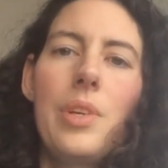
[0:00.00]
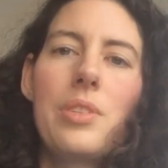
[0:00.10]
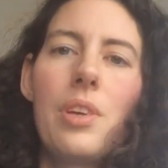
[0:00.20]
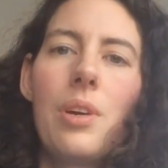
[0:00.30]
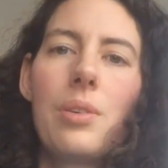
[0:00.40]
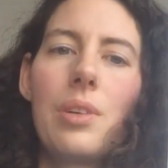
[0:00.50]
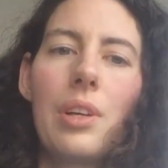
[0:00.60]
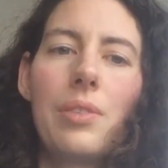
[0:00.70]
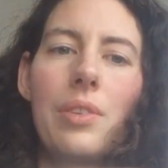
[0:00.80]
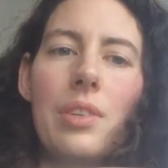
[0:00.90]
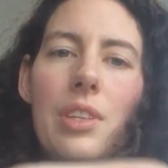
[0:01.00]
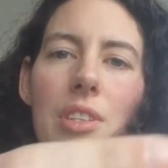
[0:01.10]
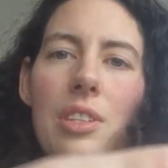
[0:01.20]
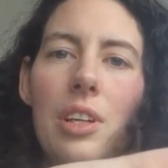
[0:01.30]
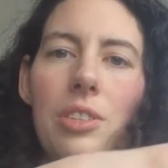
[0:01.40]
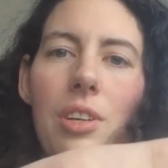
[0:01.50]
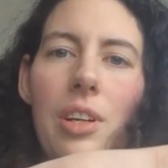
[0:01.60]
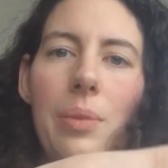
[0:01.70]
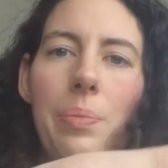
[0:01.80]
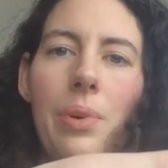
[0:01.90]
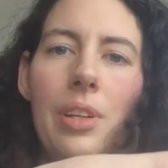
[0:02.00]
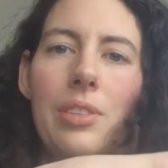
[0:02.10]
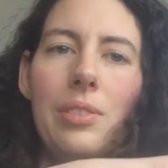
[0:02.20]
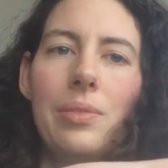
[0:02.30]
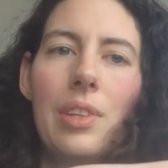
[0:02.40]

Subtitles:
So this is our starting point.